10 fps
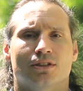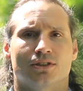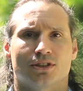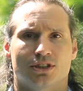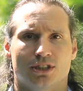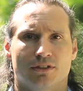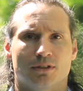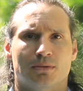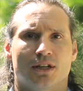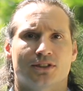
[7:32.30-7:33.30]
There's the
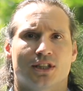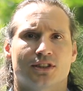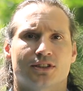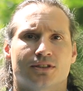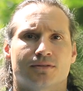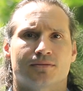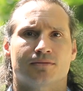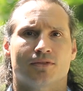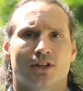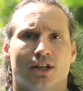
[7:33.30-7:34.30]
Shiva process,
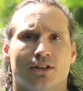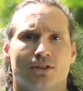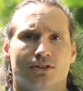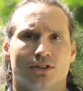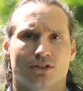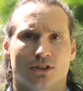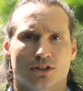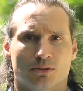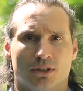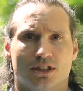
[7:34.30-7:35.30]
and there's the
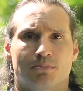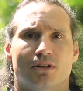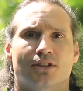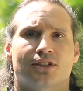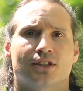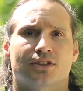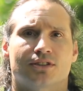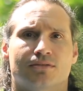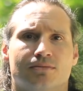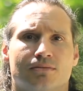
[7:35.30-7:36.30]
Saraswati
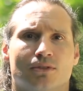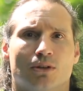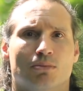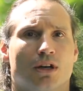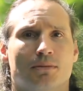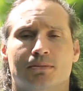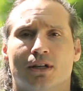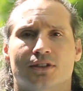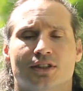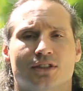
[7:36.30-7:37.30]
process, or Brahma
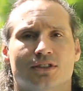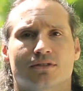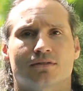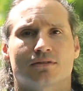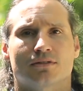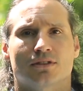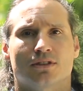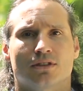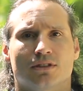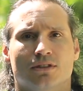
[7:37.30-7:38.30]
process.
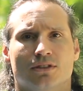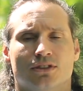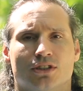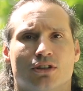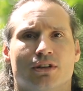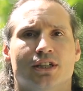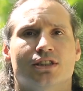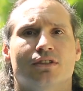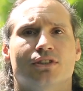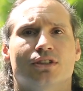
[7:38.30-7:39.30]
There's the
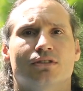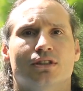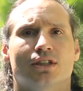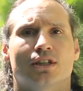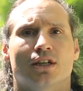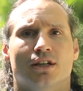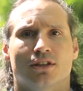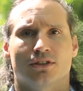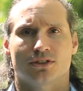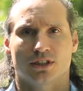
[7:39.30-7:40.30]
creation of you,
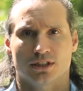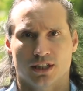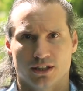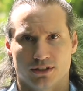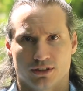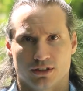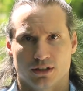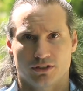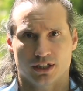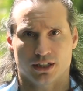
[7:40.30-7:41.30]
and there's the death
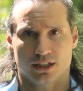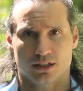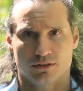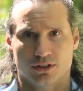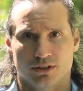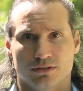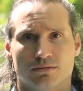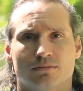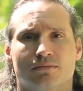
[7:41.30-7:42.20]
of the idea of you.